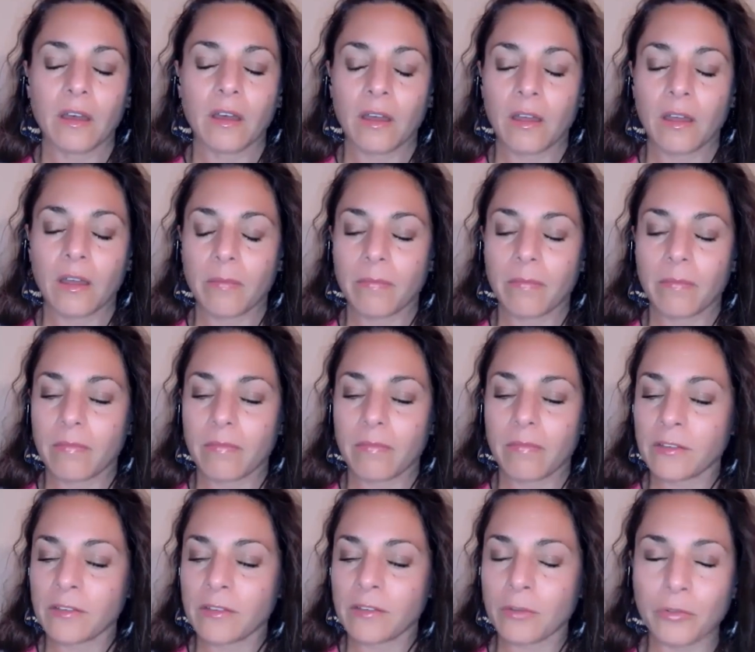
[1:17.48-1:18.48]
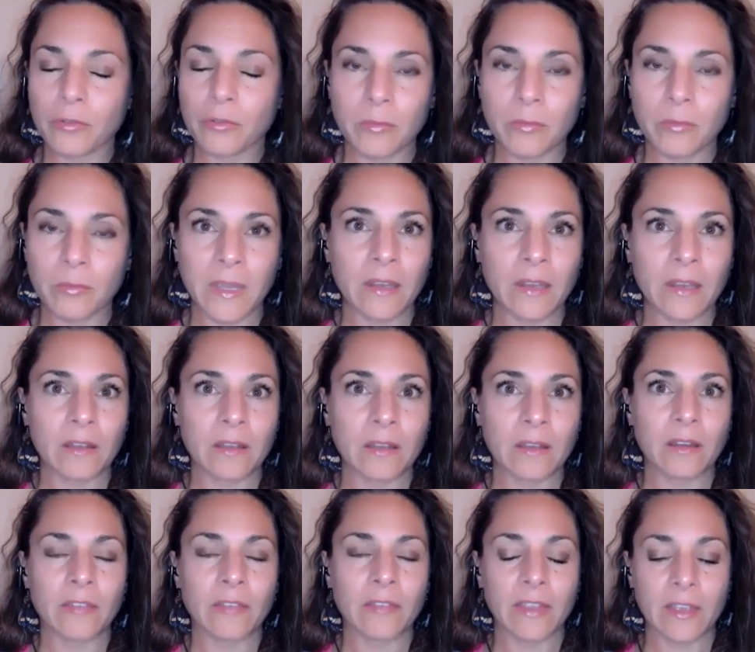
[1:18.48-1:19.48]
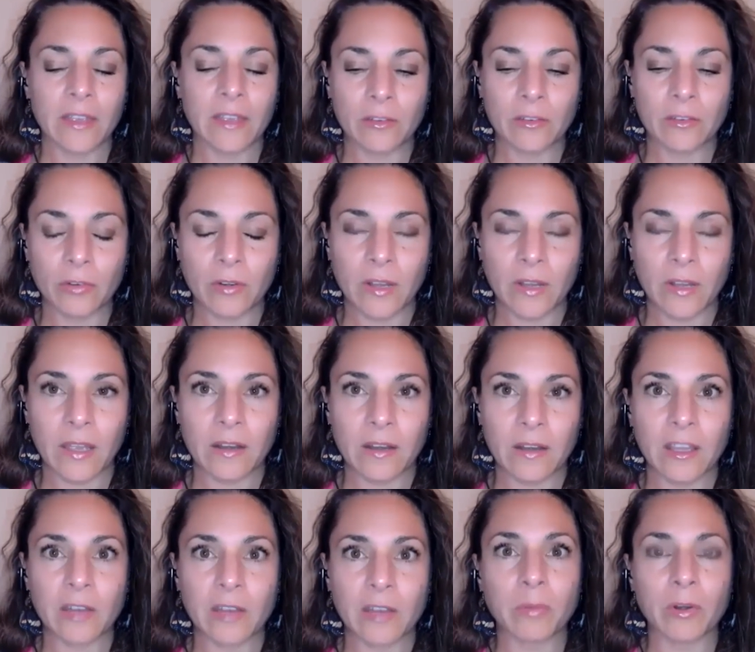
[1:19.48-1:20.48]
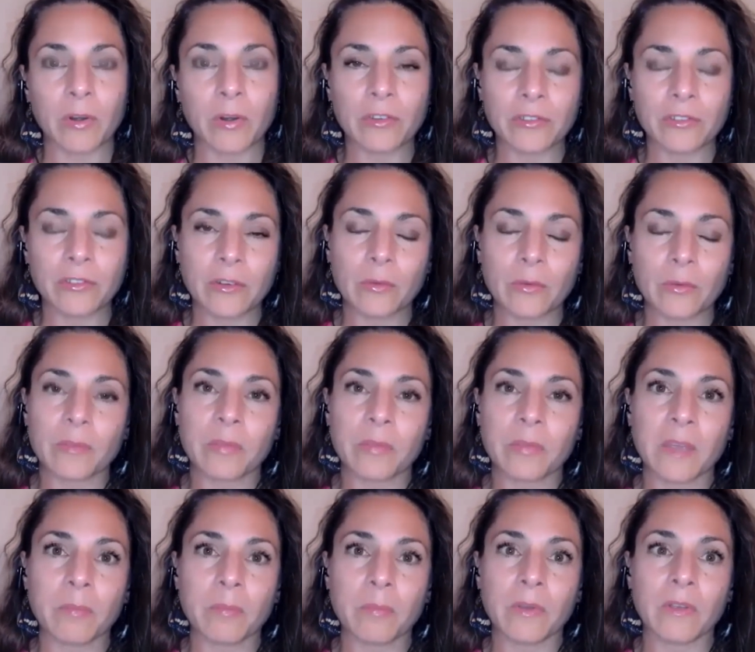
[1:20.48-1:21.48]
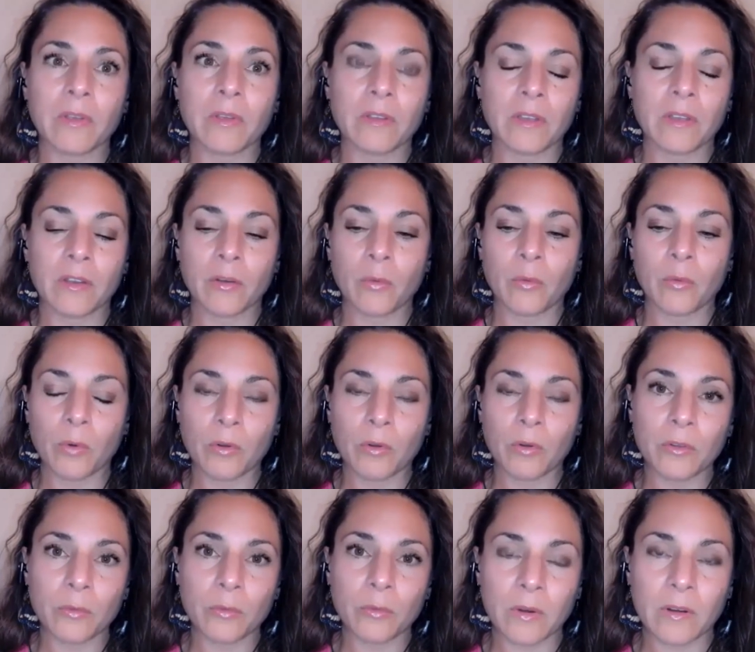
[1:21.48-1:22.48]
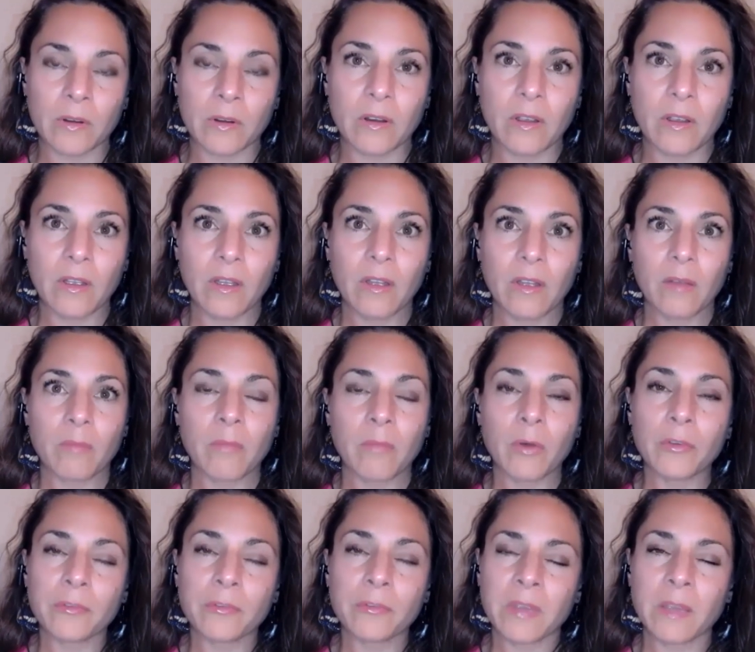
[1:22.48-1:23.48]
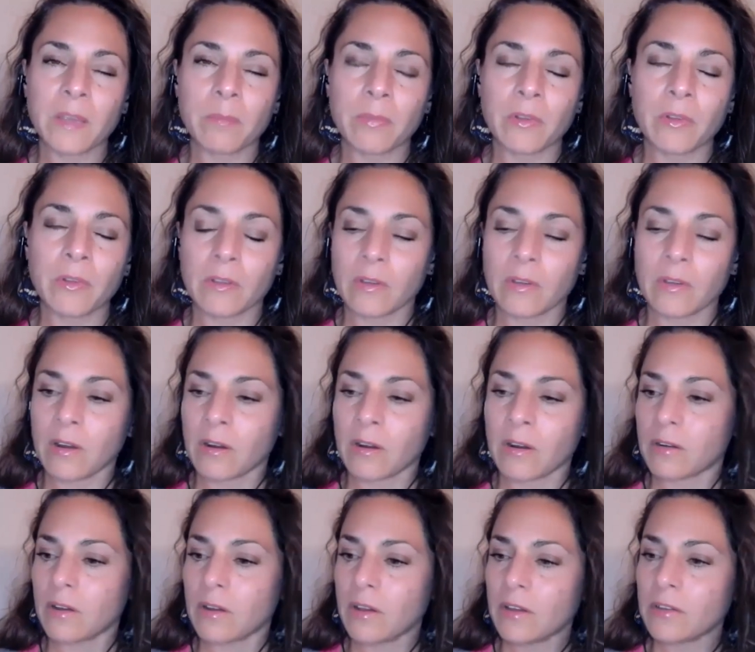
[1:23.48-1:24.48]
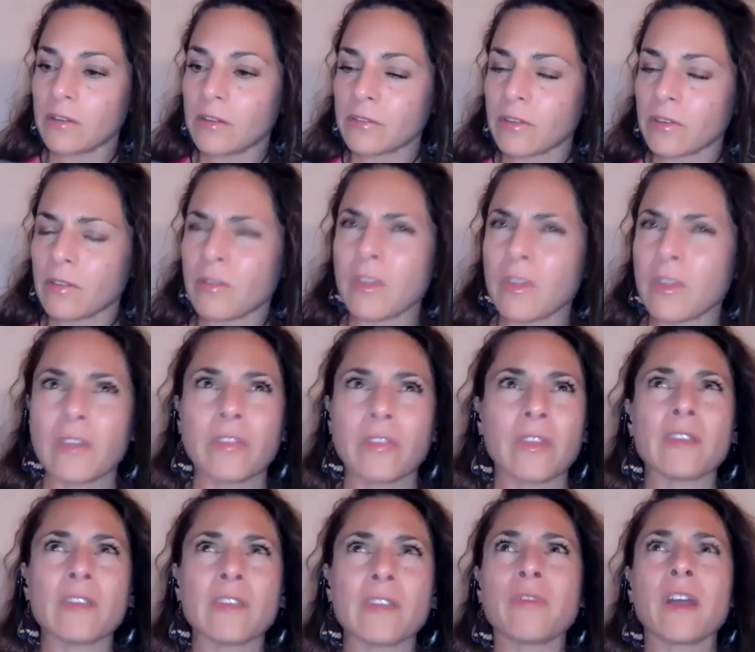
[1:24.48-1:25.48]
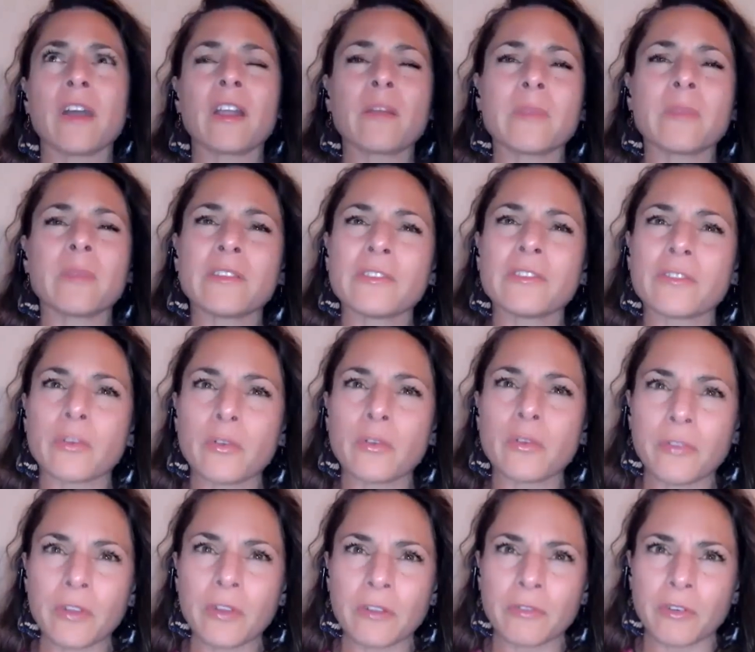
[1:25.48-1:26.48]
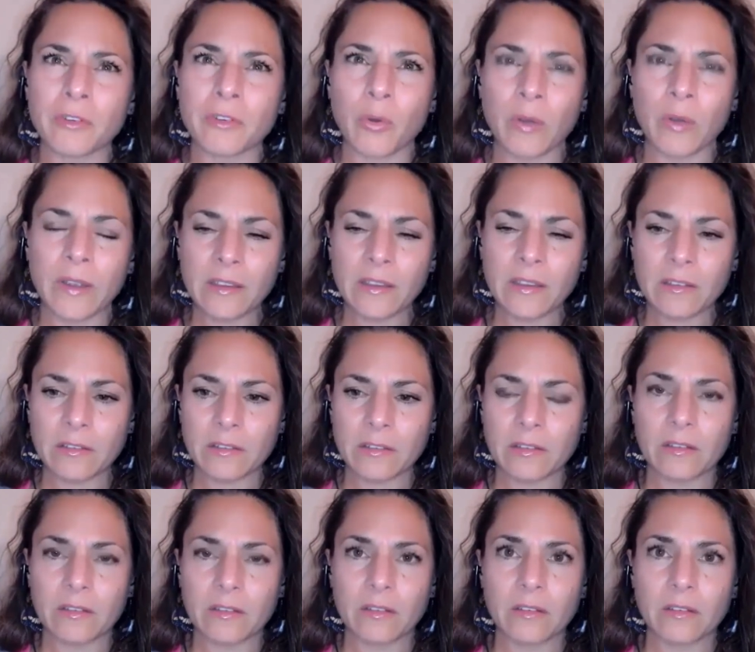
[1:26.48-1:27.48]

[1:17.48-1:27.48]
um, on social media, on the internet, in person with people, in a world where most people are, so, the environment is so full of noise